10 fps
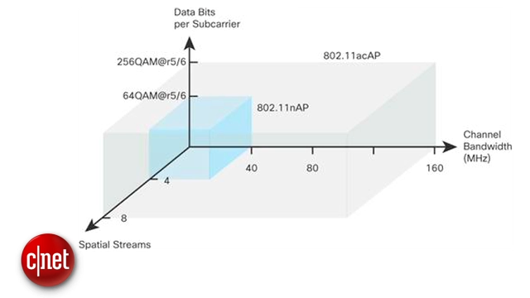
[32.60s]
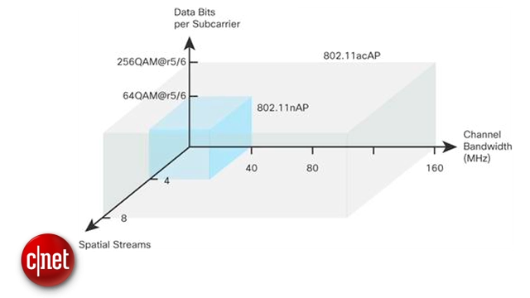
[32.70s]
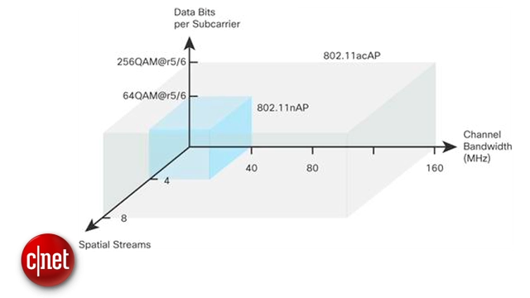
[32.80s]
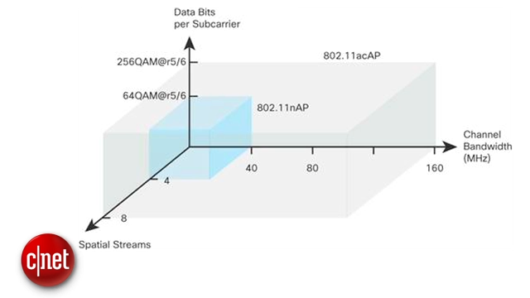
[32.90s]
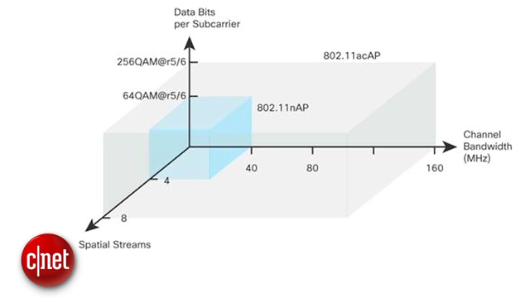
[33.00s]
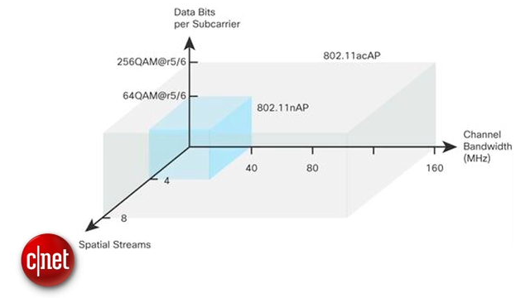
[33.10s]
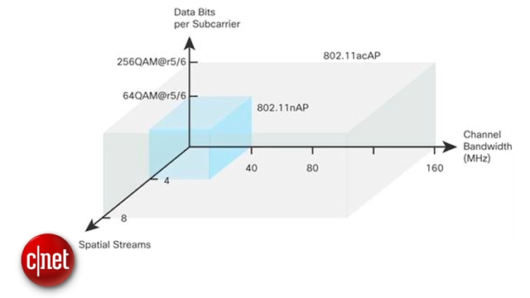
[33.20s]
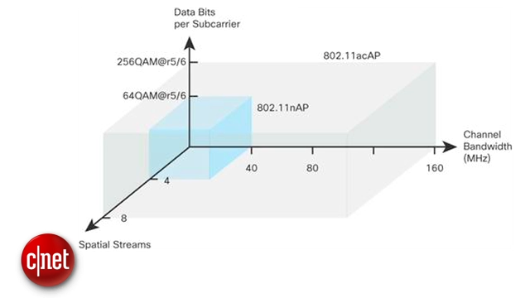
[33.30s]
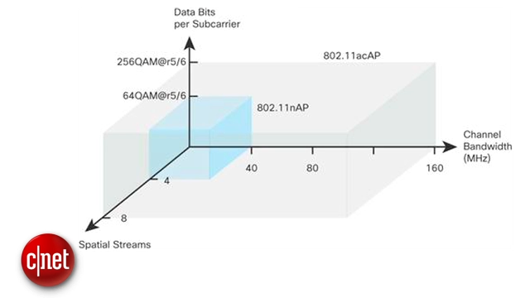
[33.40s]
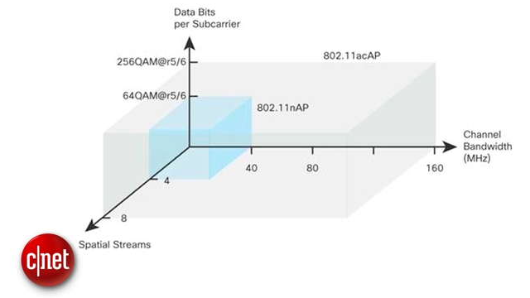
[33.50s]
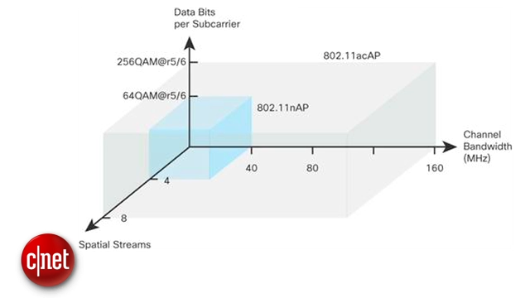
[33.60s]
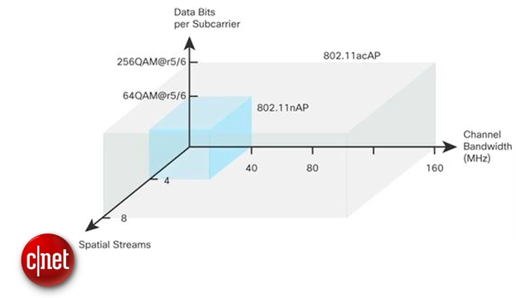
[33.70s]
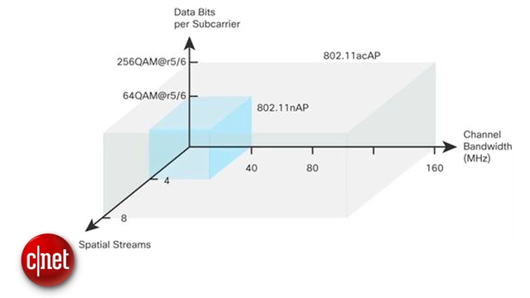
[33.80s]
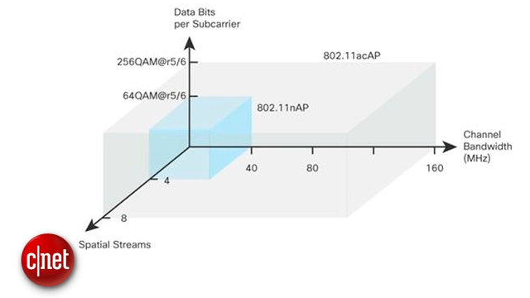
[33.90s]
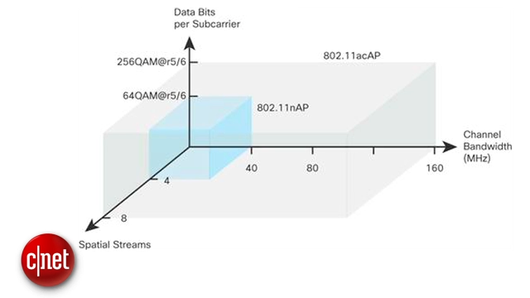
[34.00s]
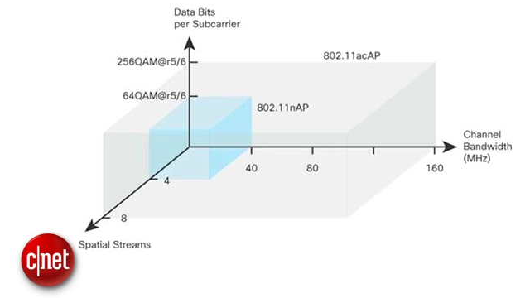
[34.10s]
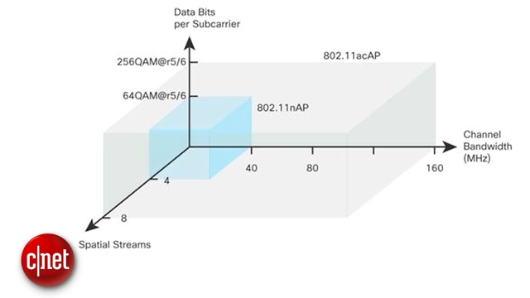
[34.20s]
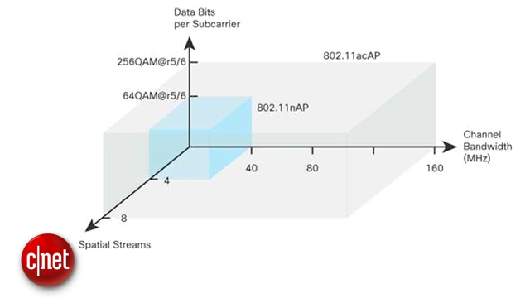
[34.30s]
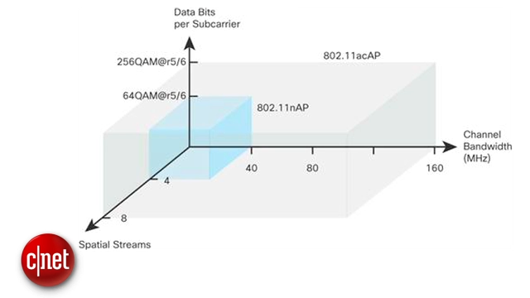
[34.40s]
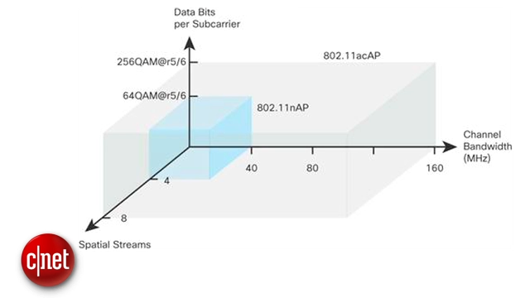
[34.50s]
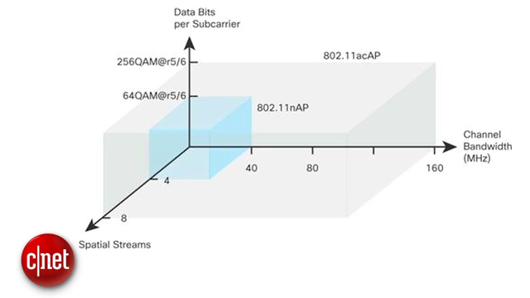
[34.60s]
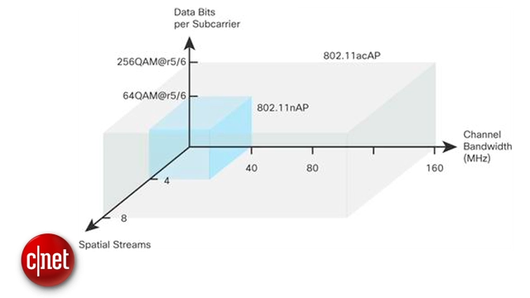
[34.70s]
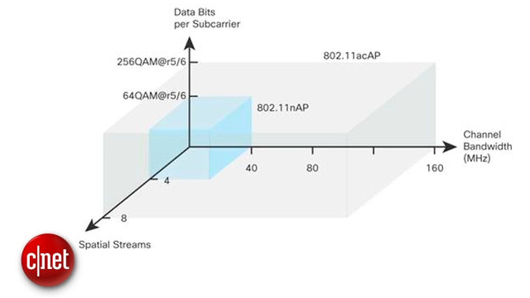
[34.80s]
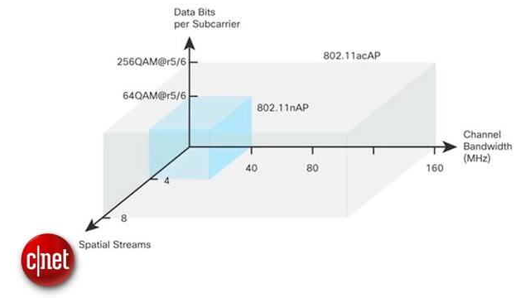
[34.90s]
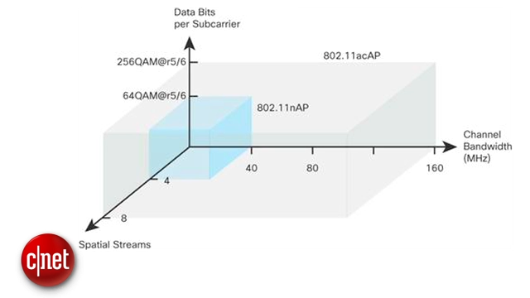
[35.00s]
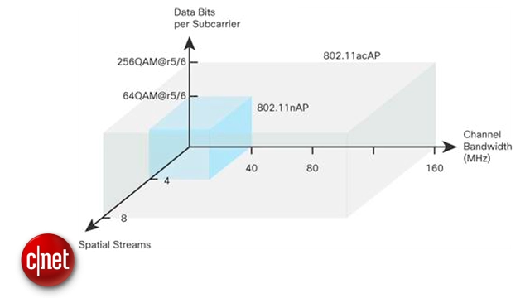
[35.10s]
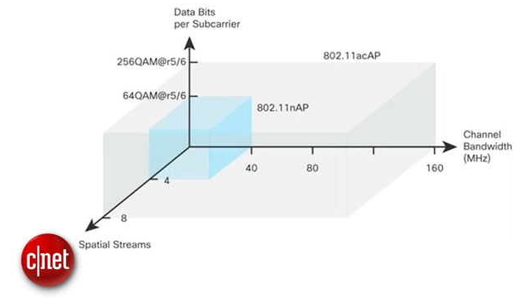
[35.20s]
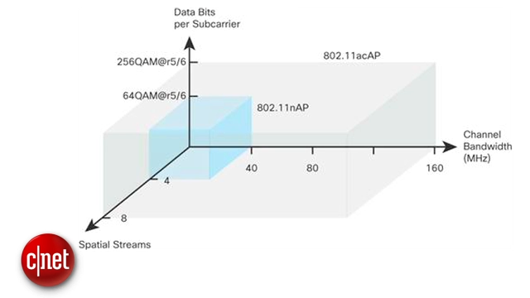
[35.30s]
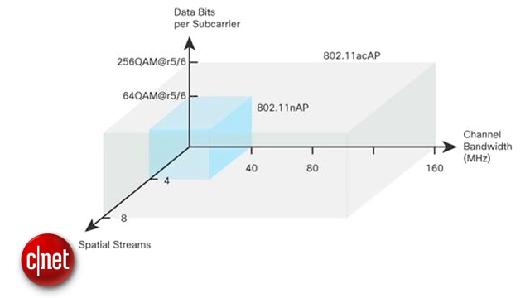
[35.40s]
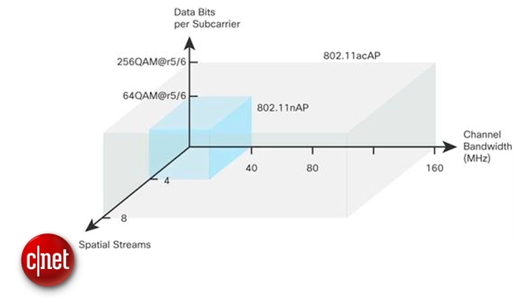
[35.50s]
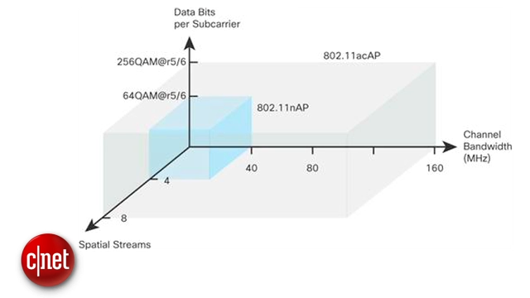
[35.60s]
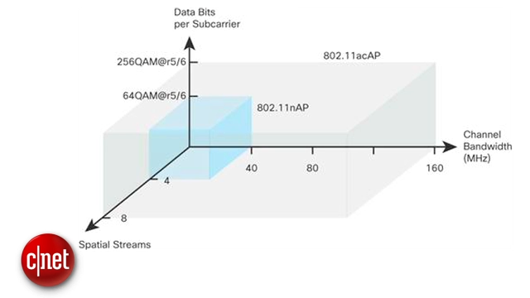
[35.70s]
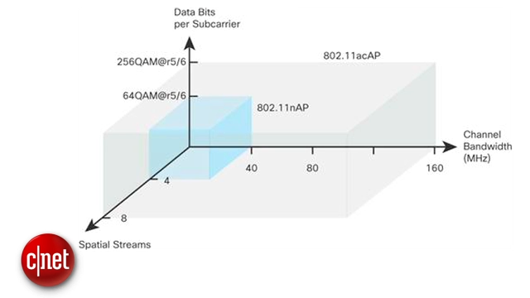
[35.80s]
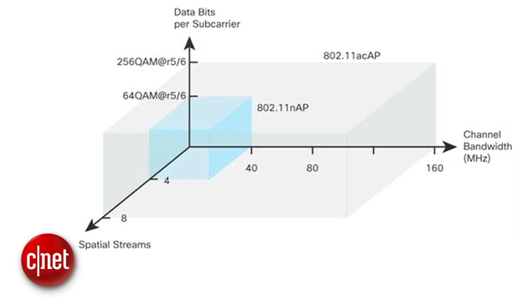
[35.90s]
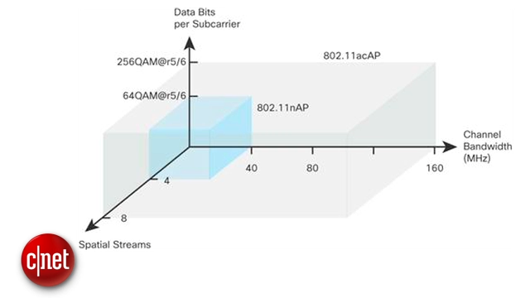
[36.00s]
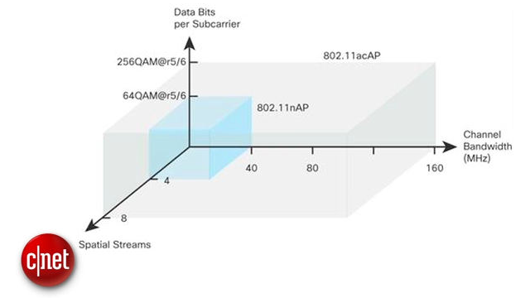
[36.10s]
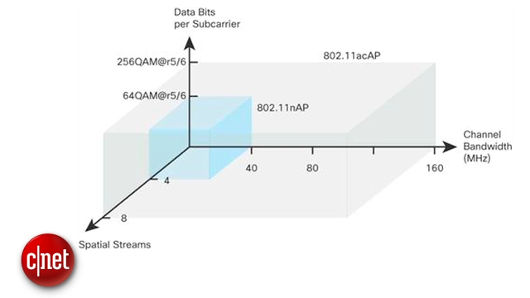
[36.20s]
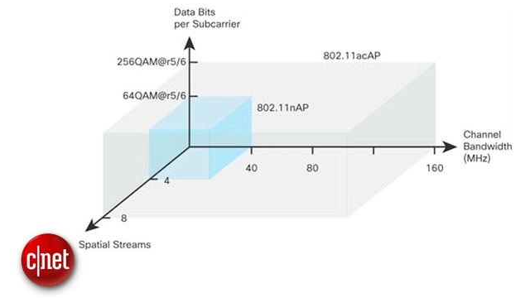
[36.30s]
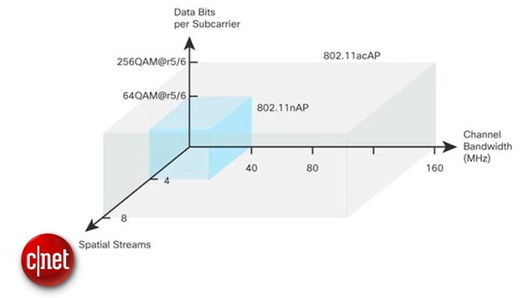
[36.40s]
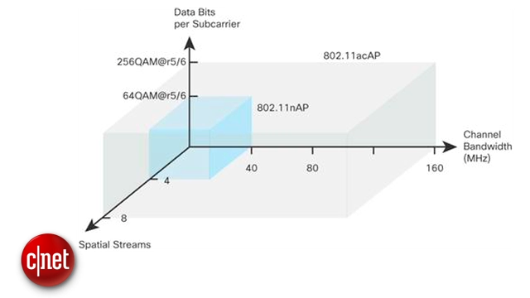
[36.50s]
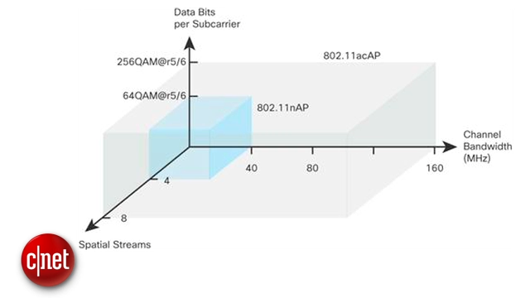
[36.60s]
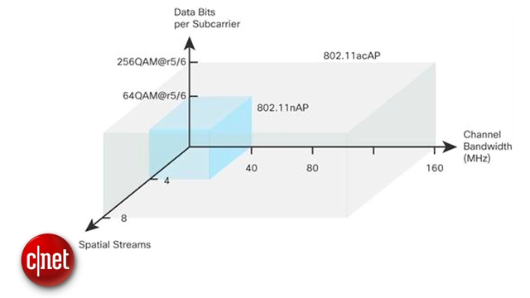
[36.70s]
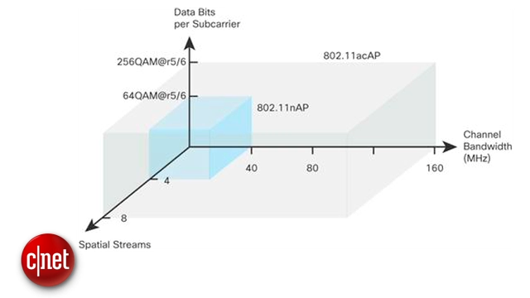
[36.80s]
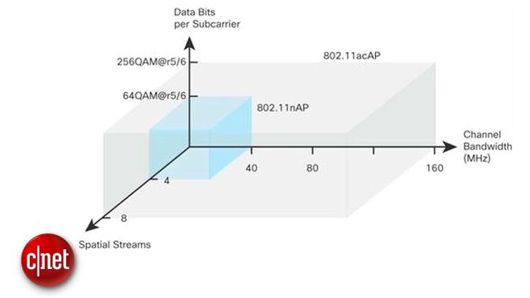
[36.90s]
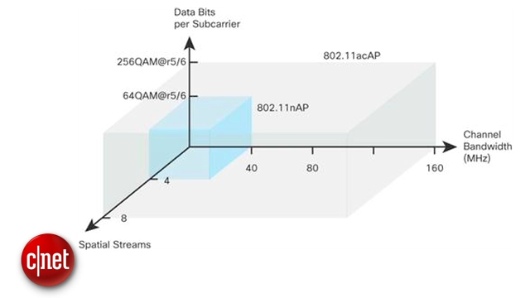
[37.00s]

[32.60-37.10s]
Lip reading: (no speaker visible)